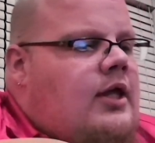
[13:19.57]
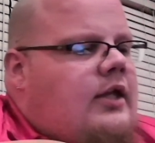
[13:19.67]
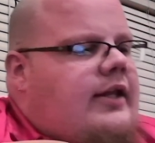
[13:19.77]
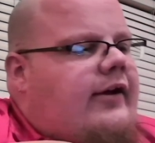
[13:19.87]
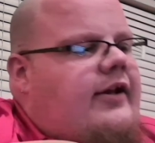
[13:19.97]

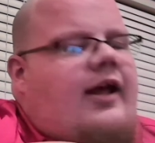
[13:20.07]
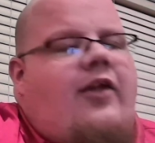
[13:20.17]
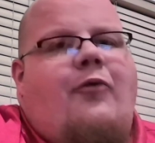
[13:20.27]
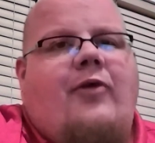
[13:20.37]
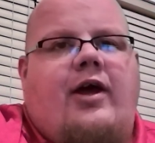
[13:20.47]
Now
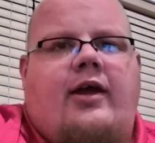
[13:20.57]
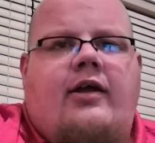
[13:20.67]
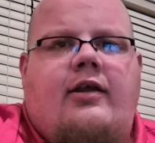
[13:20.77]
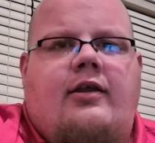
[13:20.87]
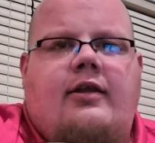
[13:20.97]
another
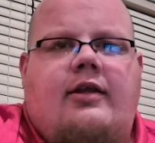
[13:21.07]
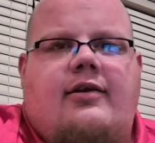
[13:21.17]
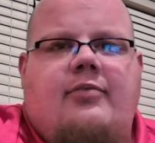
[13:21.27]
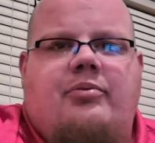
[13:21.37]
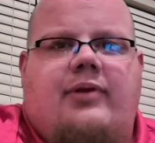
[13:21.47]
way that you
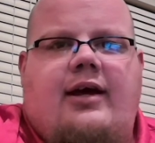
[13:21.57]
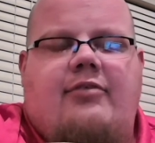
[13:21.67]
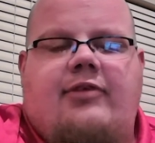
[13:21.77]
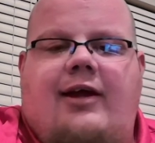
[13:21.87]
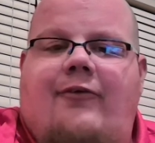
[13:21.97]
can play
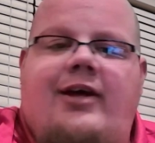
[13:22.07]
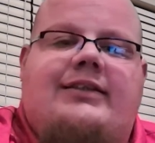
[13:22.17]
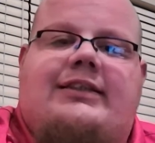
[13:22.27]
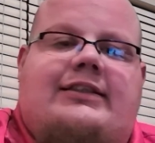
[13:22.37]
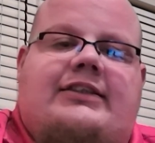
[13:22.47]
off that way
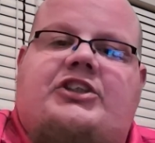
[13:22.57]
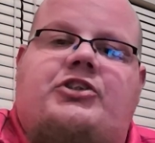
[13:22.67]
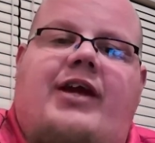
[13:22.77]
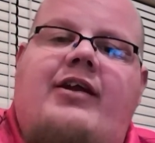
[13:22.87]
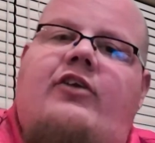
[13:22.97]
is just
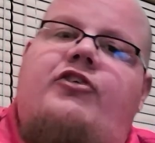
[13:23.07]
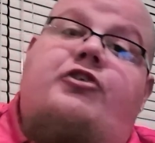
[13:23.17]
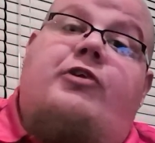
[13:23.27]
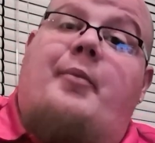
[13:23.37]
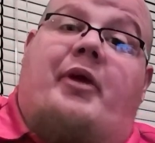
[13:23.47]
straight
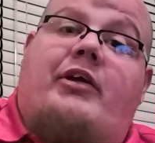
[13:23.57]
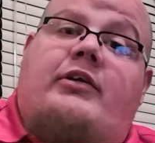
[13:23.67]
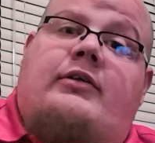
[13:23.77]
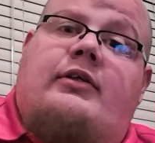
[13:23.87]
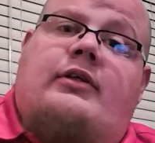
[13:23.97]
strumming.
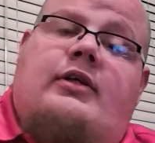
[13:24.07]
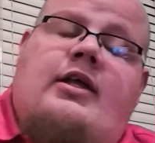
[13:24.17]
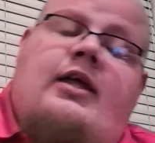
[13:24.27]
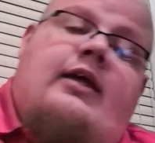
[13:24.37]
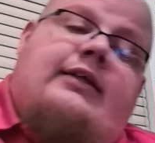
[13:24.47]

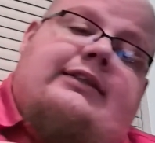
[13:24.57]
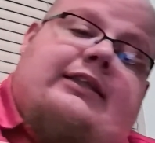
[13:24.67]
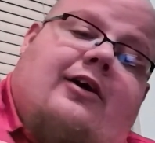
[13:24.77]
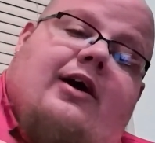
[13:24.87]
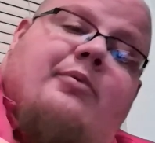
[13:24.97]

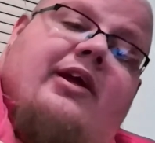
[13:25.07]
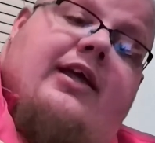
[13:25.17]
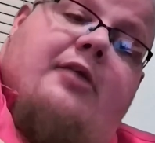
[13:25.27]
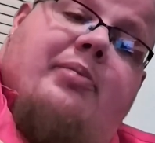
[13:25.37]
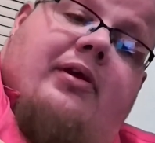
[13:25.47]
So I'm going to
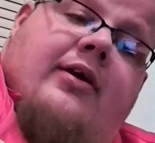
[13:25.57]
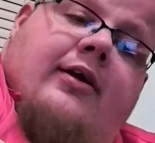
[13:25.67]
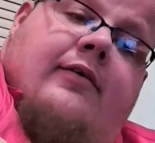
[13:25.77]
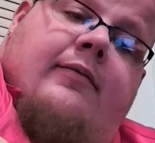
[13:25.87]
get a pick.